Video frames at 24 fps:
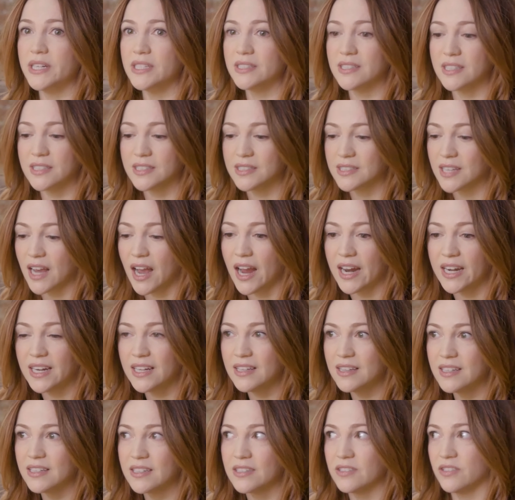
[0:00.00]
is this tiny
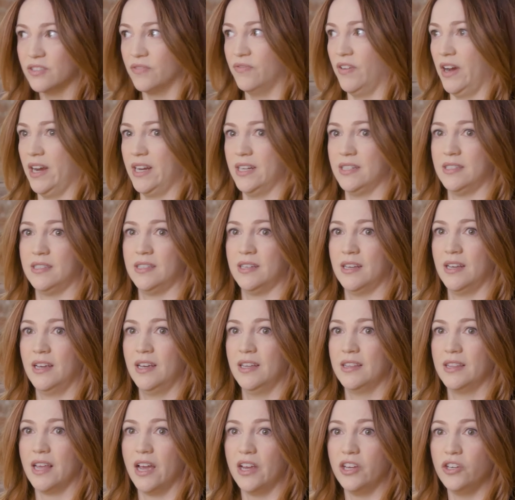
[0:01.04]
little device
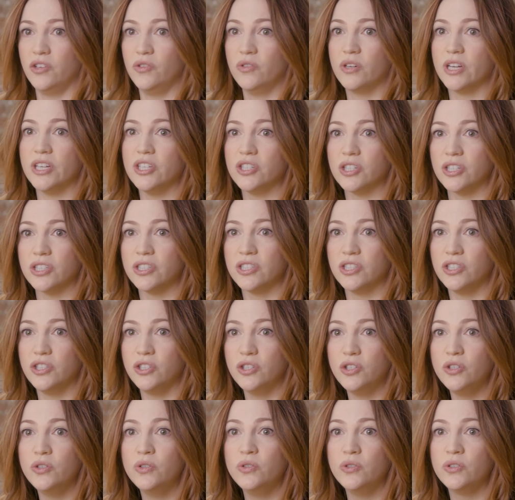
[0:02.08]
that you can just
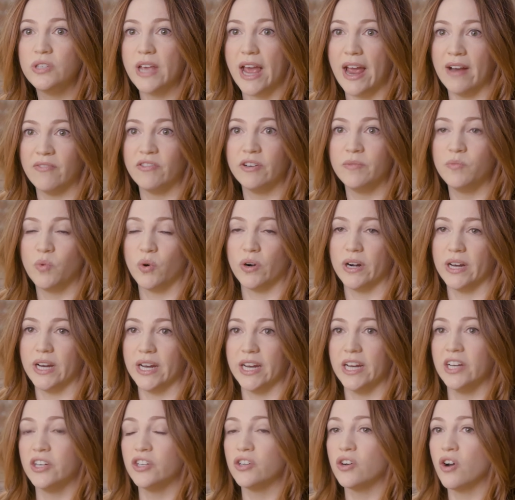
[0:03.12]
use every morning
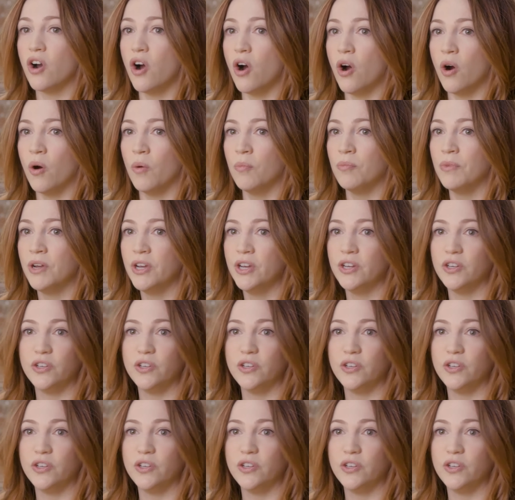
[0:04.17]
in your home.